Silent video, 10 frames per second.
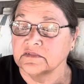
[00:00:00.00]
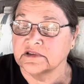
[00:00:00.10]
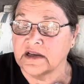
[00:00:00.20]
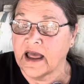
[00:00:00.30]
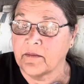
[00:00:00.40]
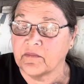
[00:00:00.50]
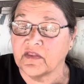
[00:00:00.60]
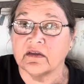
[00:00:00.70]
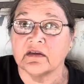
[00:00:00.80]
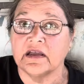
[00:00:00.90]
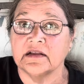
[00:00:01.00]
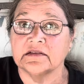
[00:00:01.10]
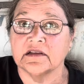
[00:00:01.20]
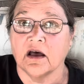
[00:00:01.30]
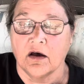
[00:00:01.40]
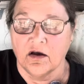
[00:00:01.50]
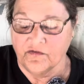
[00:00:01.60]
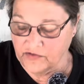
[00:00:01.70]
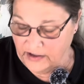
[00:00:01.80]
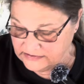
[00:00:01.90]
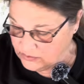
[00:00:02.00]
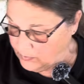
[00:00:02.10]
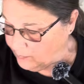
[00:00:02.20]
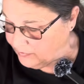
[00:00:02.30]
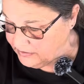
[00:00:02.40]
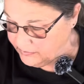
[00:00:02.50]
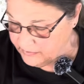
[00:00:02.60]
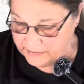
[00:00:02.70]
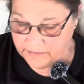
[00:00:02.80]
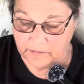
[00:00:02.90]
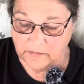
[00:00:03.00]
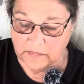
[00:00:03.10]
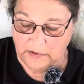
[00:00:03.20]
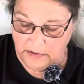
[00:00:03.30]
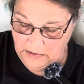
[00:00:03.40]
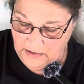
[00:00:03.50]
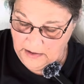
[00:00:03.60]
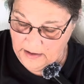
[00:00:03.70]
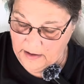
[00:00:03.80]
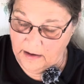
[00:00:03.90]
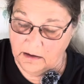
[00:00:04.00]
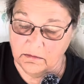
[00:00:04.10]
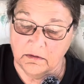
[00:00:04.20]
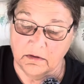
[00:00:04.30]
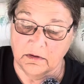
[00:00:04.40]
snap the ends off, or that's the way we do it. And